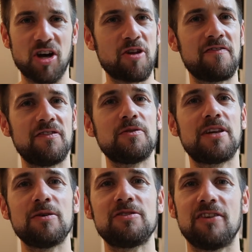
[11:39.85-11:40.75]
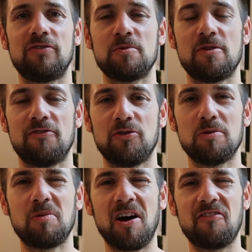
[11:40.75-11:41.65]
I don't feel guilty from all the
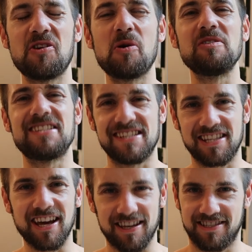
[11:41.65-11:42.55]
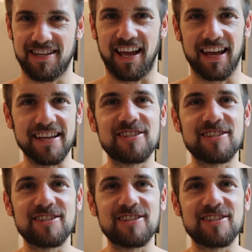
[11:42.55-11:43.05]
food, but I feel disgusting.